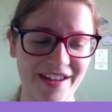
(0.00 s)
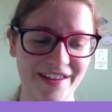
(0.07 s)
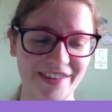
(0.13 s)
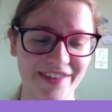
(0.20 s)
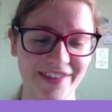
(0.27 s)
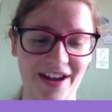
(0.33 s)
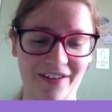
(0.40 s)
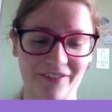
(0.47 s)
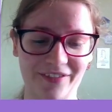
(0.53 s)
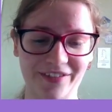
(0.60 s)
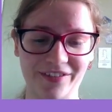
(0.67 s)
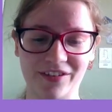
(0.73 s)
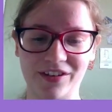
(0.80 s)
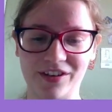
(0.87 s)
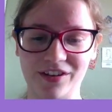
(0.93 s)
that
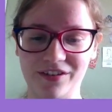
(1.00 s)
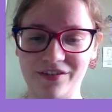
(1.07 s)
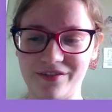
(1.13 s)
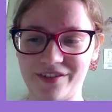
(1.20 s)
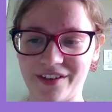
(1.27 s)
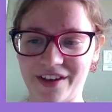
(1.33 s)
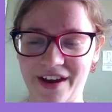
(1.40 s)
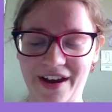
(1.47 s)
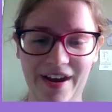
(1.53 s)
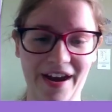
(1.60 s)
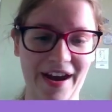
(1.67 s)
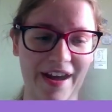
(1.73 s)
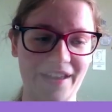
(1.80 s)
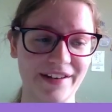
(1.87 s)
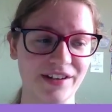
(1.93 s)
one's cute,
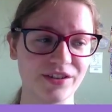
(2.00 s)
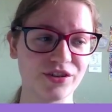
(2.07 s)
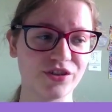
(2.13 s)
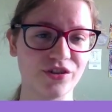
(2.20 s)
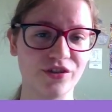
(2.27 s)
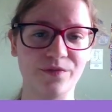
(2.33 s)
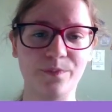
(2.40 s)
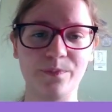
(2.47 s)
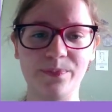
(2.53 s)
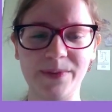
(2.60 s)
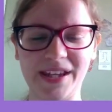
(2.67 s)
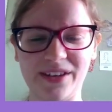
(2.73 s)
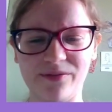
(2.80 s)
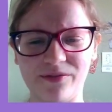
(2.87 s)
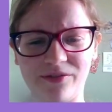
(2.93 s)
and it should
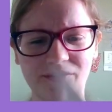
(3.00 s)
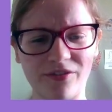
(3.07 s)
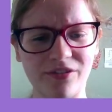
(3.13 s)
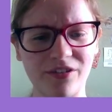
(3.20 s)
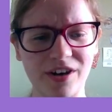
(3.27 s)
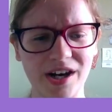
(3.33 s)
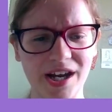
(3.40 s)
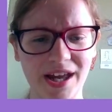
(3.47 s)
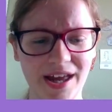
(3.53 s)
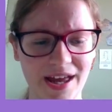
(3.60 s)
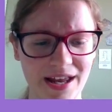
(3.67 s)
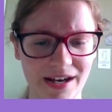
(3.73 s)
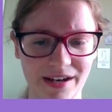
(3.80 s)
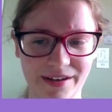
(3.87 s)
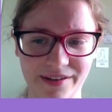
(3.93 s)
be
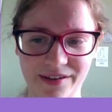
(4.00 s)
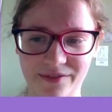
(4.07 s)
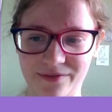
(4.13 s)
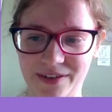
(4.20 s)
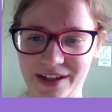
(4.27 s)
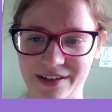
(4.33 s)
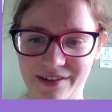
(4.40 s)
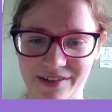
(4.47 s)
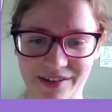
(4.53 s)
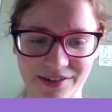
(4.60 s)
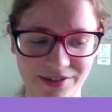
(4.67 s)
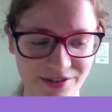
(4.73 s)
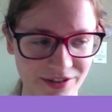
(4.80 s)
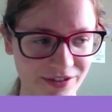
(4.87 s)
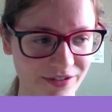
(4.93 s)
relatively easy
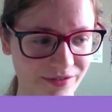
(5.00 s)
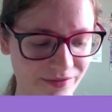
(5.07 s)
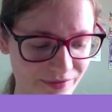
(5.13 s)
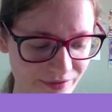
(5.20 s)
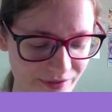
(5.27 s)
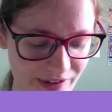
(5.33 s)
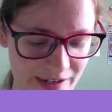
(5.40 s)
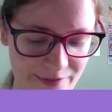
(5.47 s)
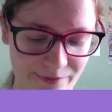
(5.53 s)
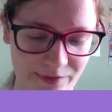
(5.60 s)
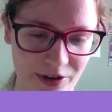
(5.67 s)
to do. I've